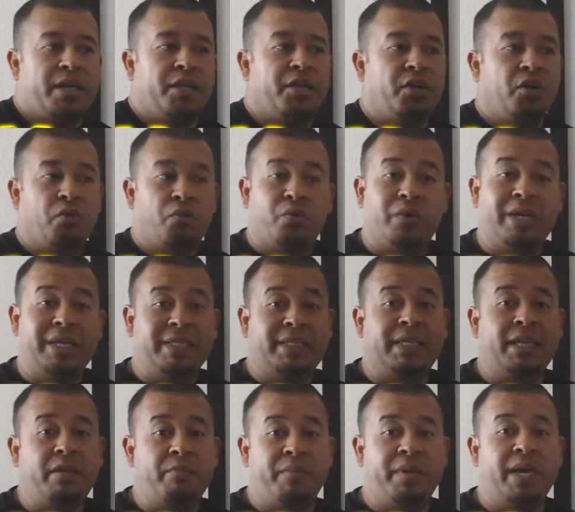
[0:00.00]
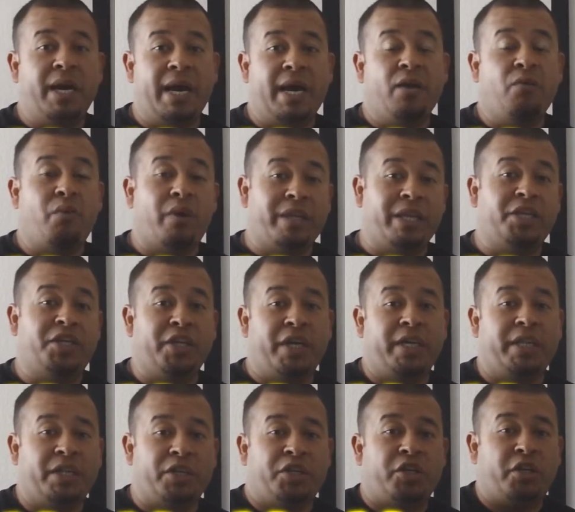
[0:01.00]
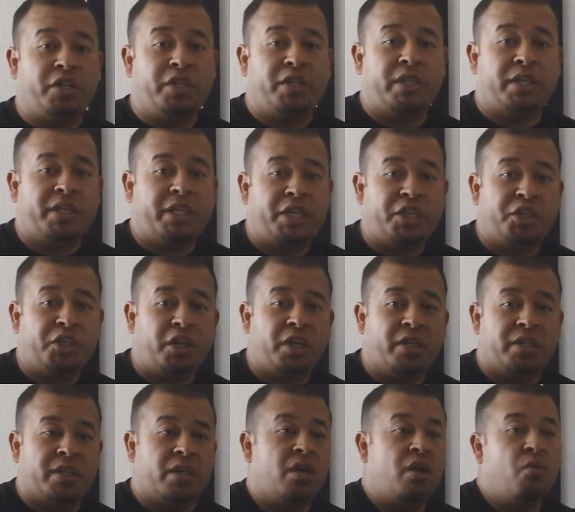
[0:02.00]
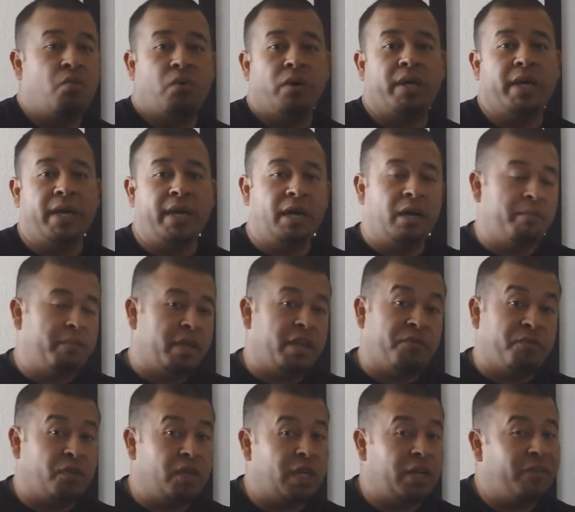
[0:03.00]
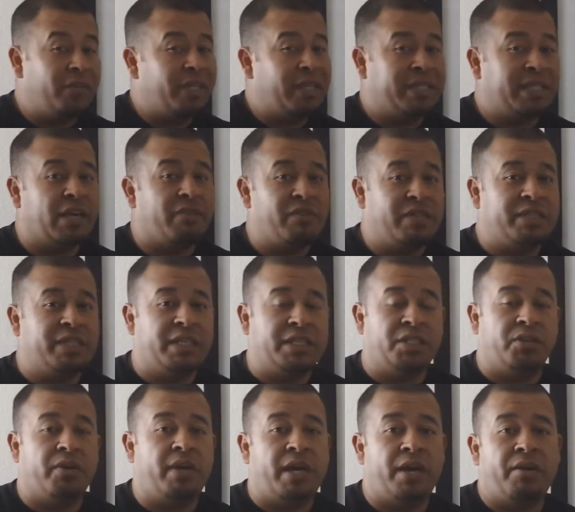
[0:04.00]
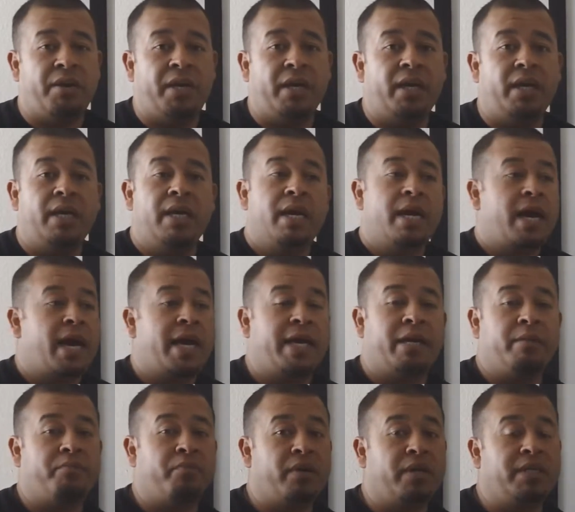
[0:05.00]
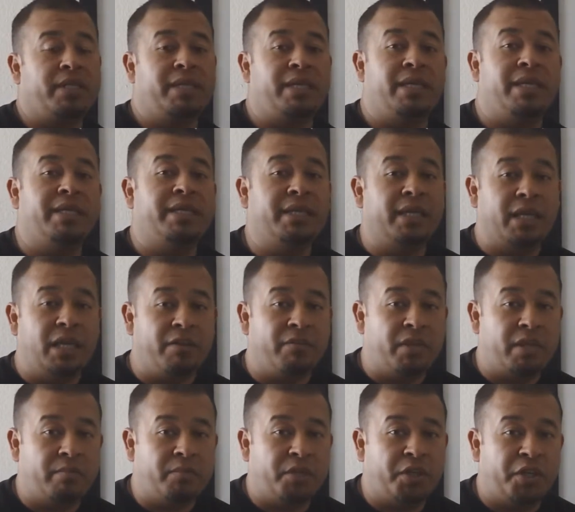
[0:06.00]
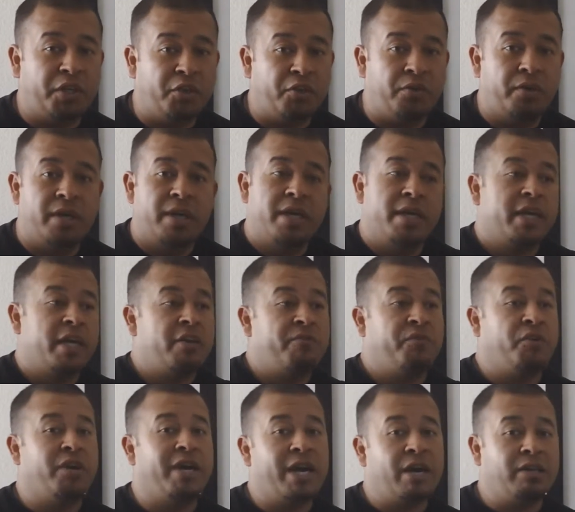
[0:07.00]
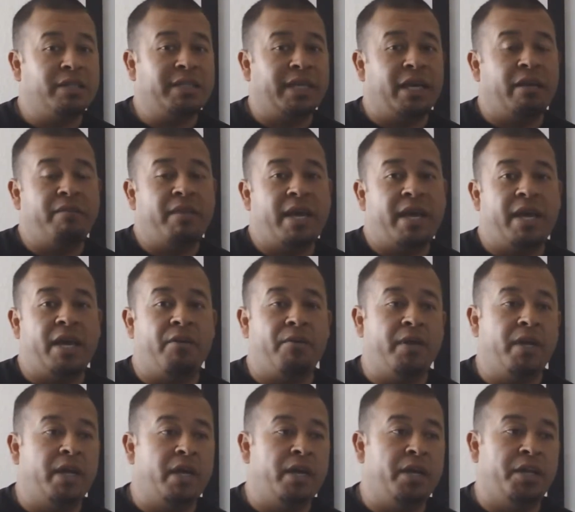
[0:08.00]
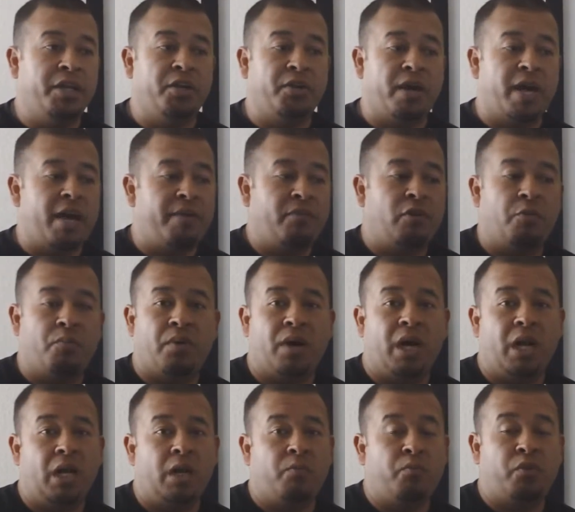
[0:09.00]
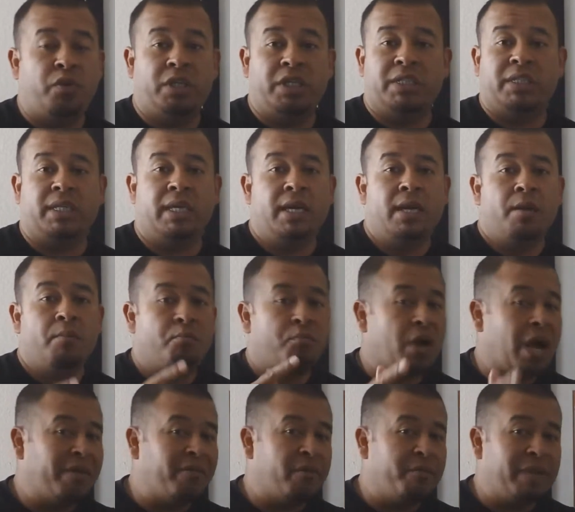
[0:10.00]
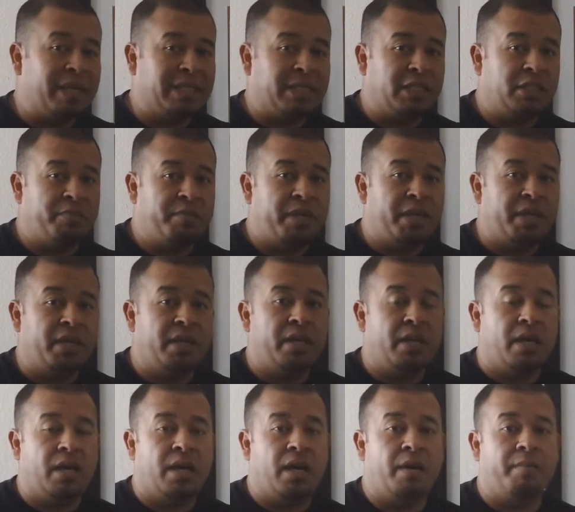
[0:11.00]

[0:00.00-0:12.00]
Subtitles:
reasoning behind why they should get the t-shirts will get them. If you live in the 760 area, I can personally deliver them to you. If you're outside of that area, I have no problem. We'll just private message me,